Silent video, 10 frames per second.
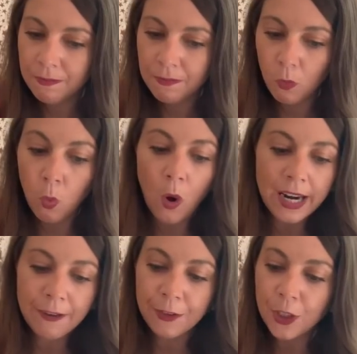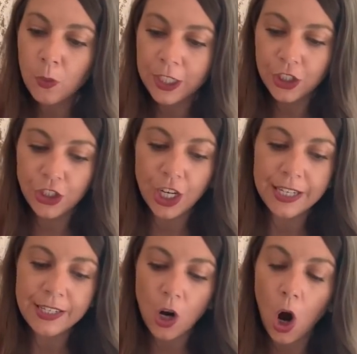one of you is
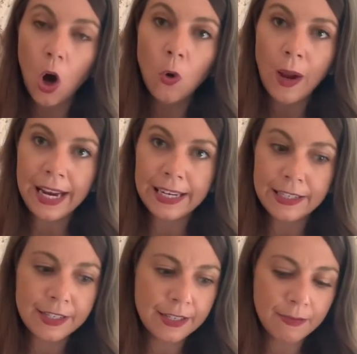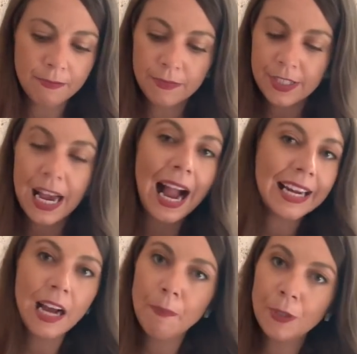just always
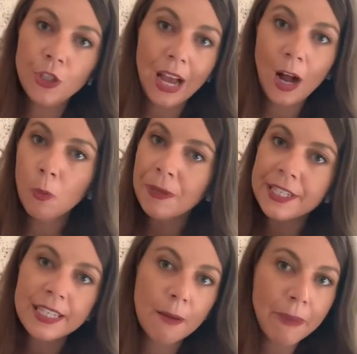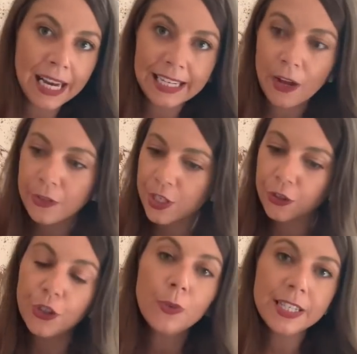tied up helping somebody else or
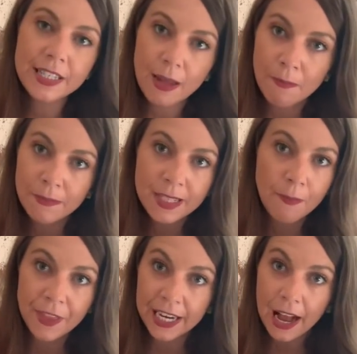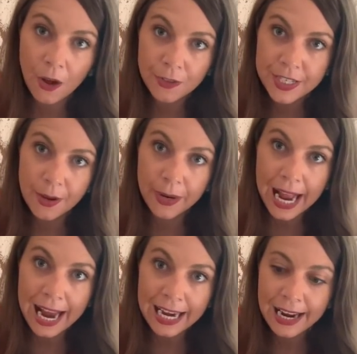doing something else,
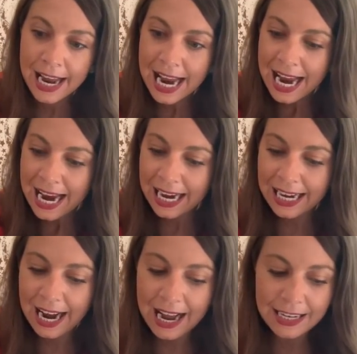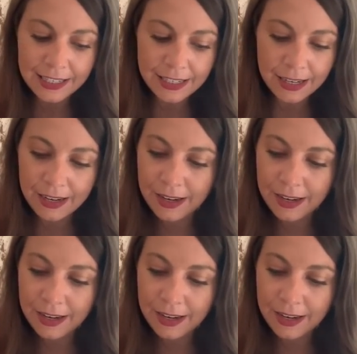okay? And